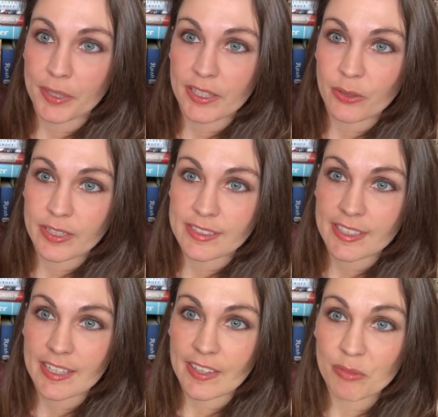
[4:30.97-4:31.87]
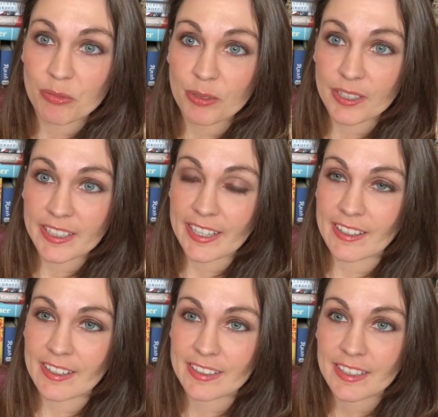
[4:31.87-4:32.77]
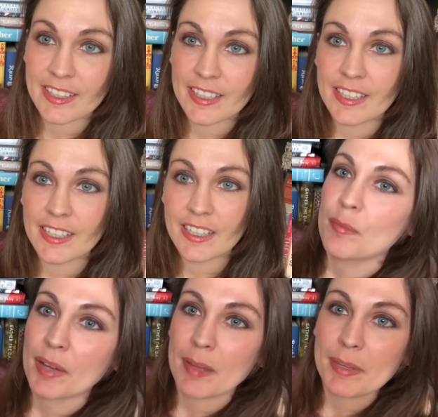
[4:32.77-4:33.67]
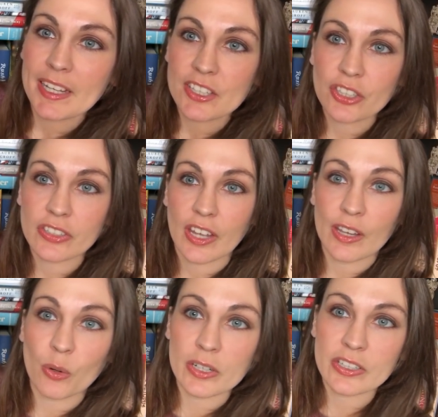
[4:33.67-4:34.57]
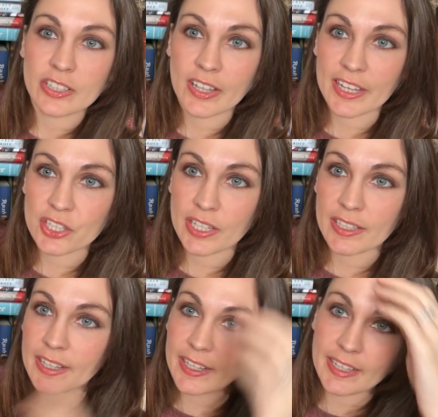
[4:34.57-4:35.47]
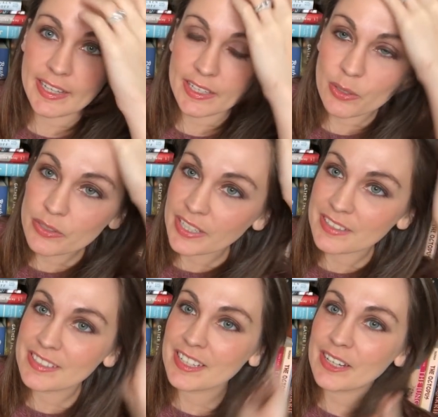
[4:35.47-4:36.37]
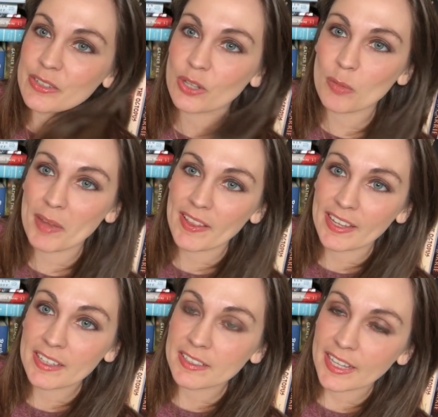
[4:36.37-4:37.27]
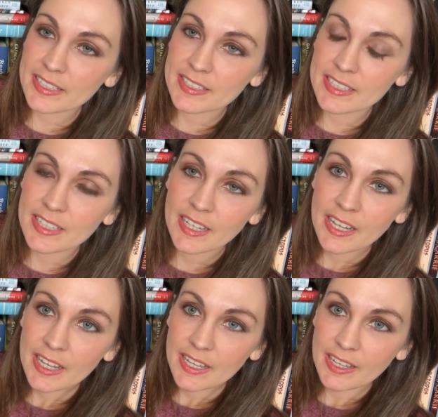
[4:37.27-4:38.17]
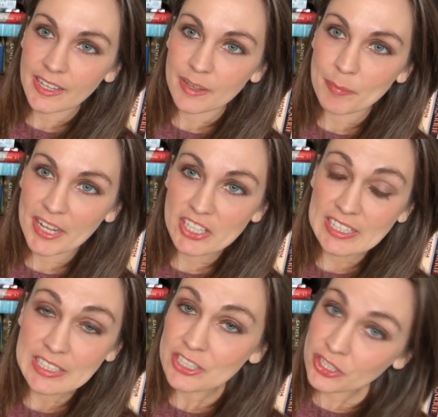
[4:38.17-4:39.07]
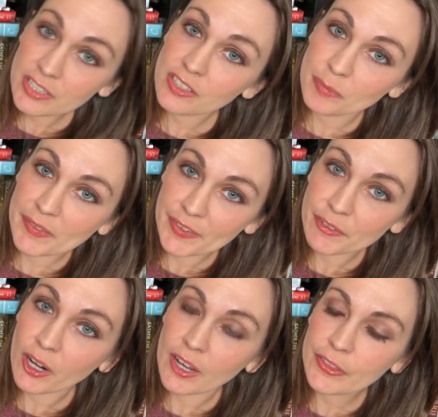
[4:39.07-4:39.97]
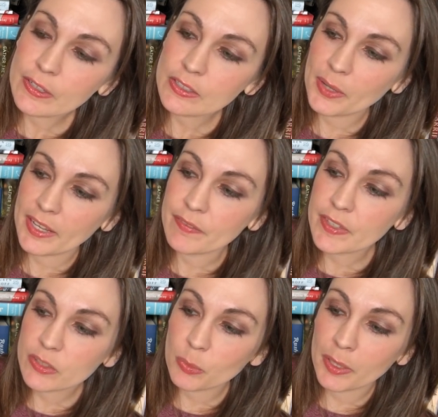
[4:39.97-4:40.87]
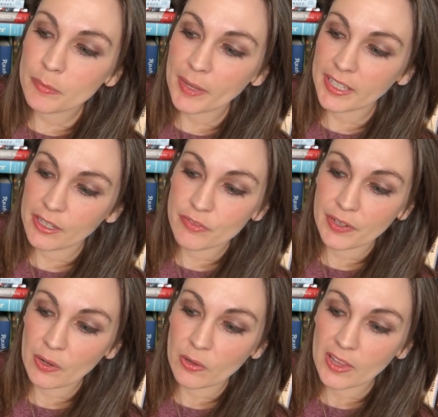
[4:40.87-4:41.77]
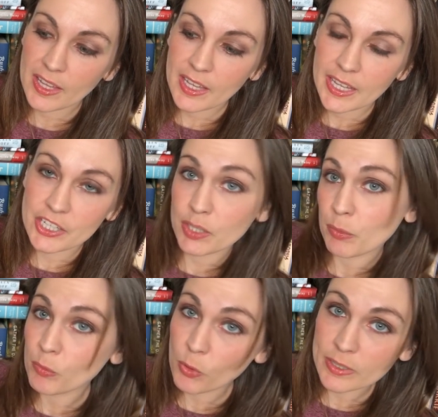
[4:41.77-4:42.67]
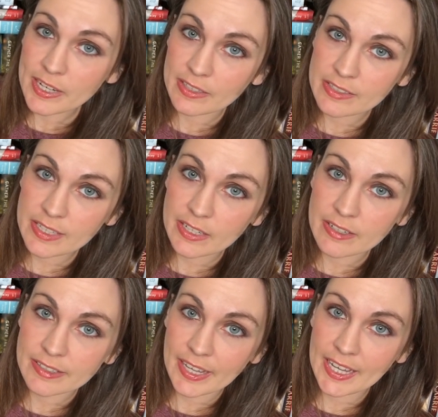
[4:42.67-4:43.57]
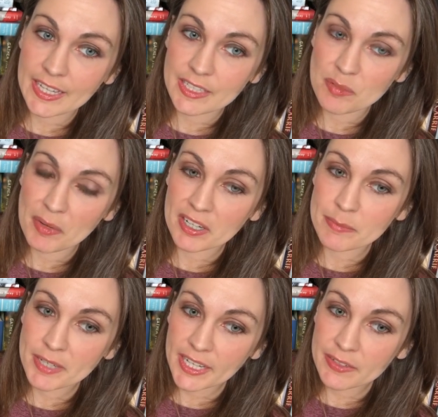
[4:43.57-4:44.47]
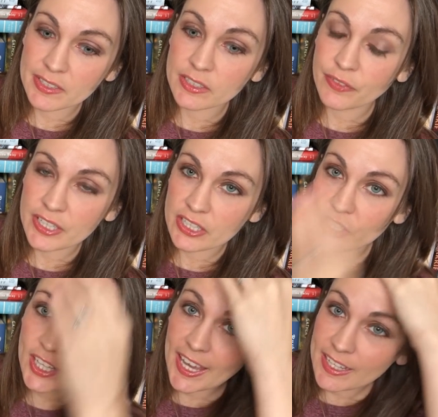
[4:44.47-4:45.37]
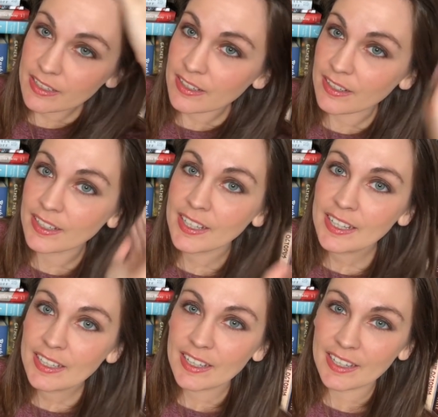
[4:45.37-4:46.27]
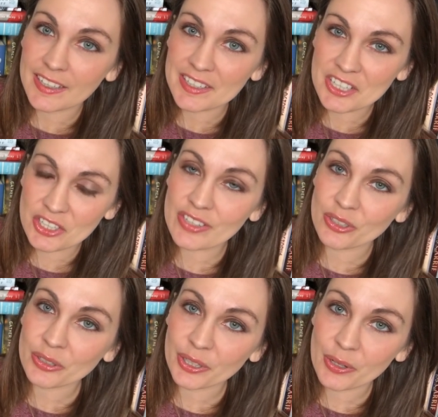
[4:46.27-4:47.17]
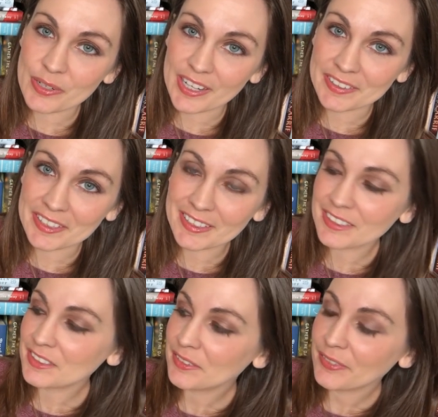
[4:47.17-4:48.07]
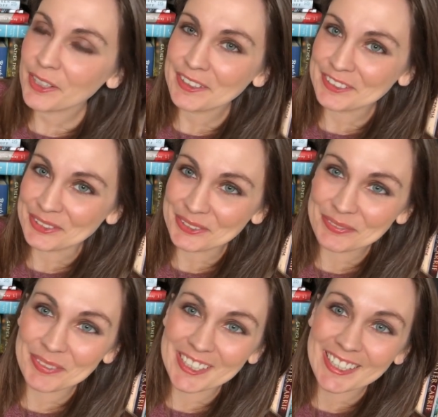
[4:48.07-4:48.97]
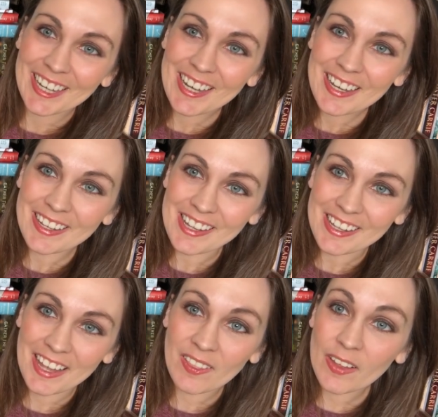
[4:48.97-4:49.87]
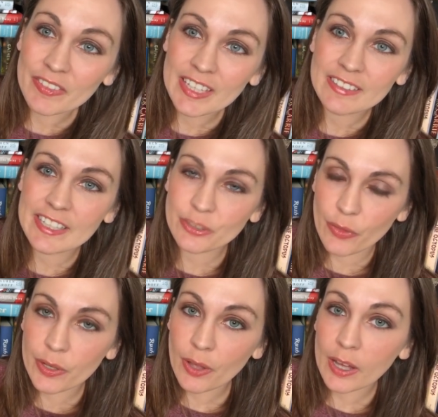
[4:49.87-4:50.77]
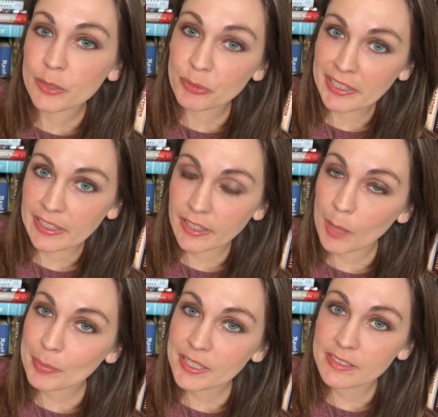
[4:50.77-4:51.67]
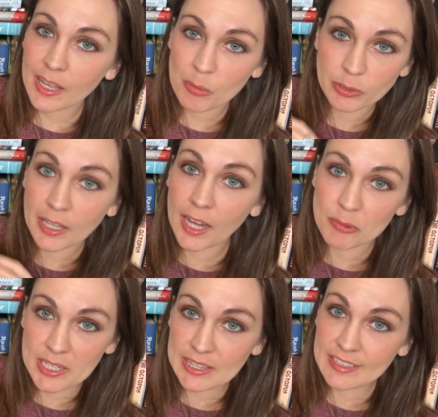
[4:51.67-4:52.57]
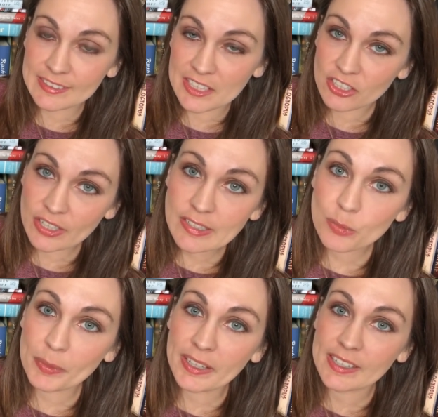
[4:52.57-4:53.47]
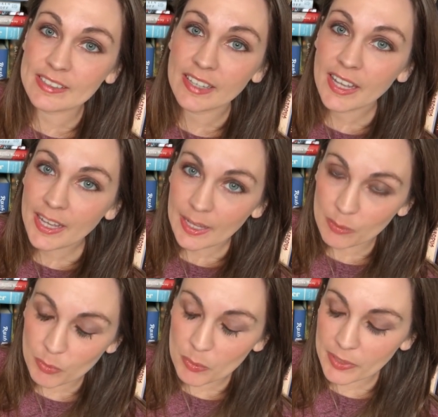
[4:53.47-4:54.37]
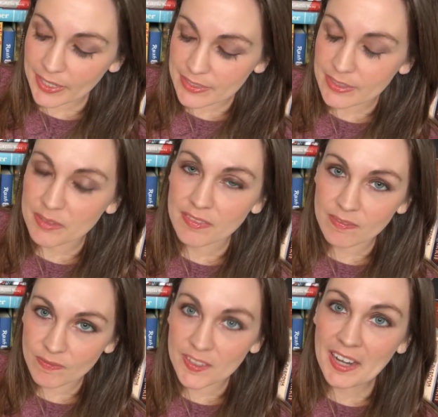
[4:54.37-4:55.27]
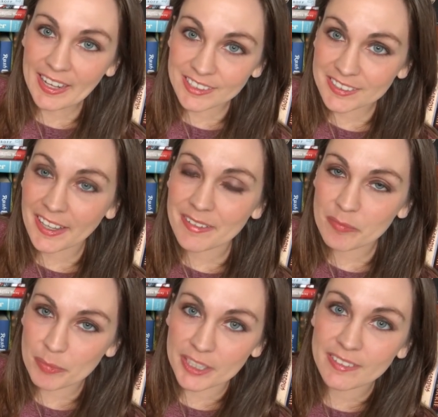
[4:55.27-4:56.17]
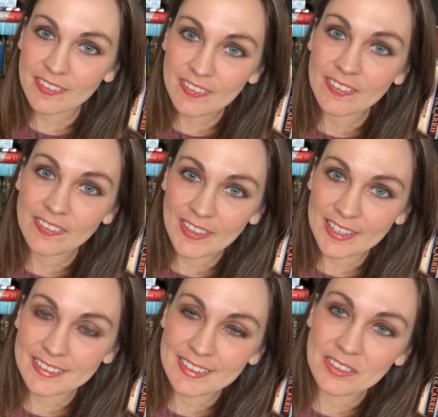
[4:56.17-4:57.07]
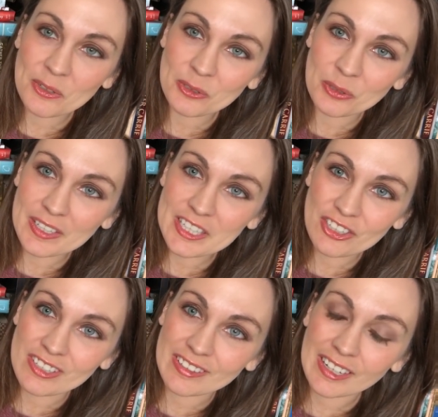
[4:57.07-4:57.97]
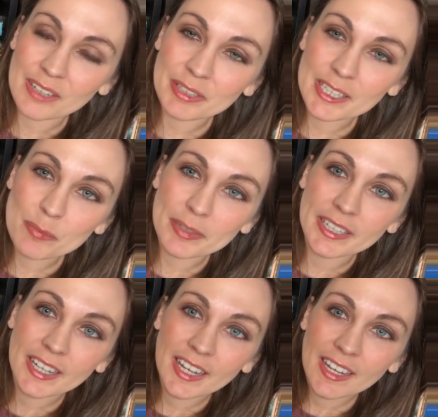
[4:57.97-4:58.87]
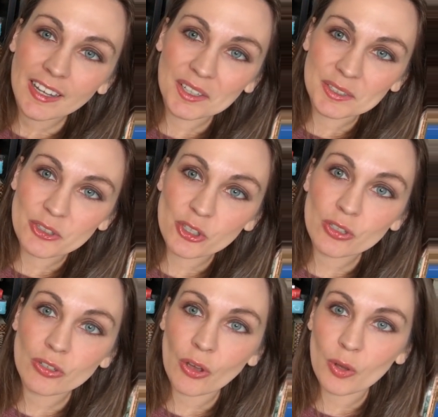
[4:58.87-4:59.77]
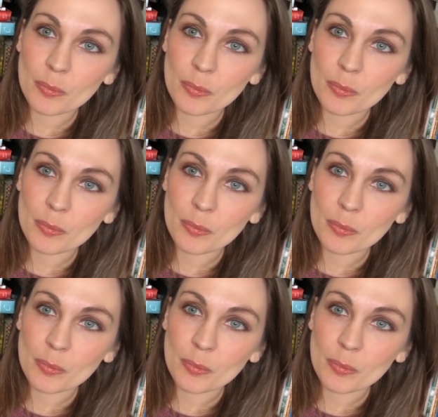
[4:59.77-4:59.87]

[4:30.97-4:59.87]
but you can see they really, ah. But I mean, it's just a gorgeous collection. It, it goes downstairs on my like collected uh, matching editions of my favorite authors. So I have this one, Maggie O'Farrell and Jesmyn Ward downstairs, and Miriam Toews's Vintage Canada uh, editions are going to go down there fairly soon. But uh, I love these. These are the non-reading copies. I will not read these editions because we will get to the next set, but that is those are the editions that I read, but oh, they're just so